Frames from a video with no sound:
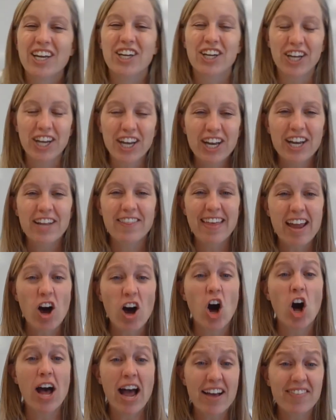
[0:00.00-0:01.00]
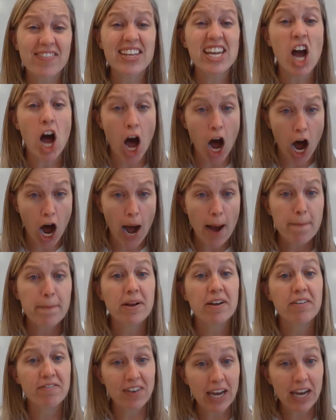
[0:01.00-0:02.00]
Good. They all have the op
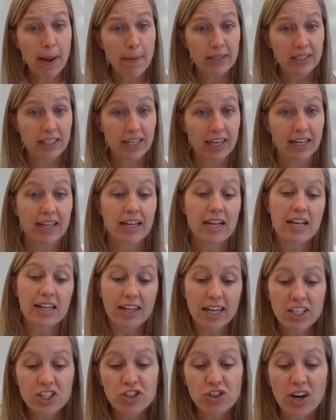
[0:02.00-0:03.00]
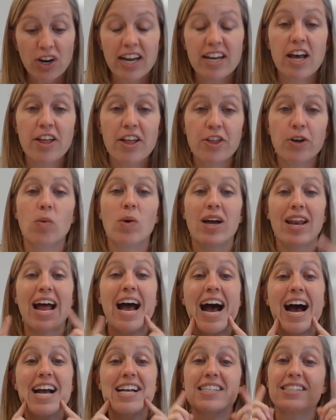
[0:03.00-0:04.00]
family. Let's try another one.
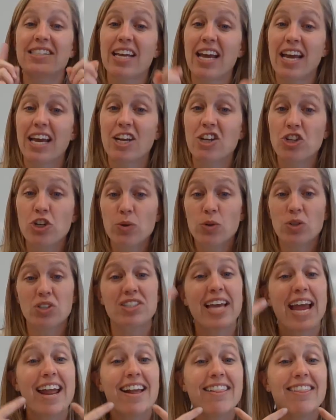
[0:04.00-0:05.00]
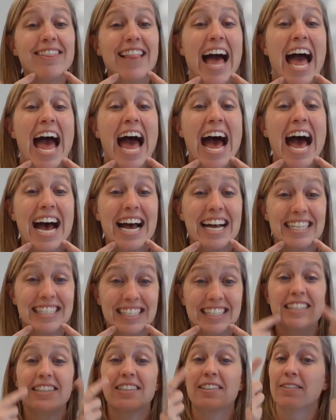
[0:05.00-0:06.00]
I say, you say,
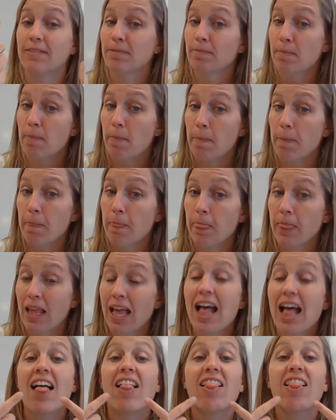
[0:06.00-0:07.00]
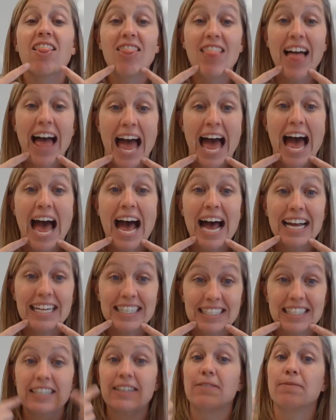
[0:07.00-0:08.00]
lad.
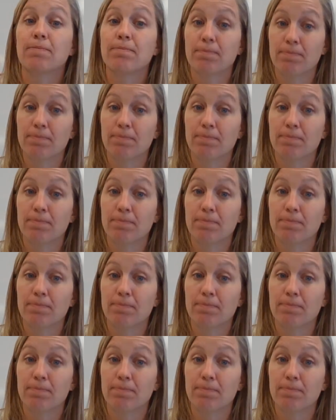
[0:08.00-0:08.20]
Lad.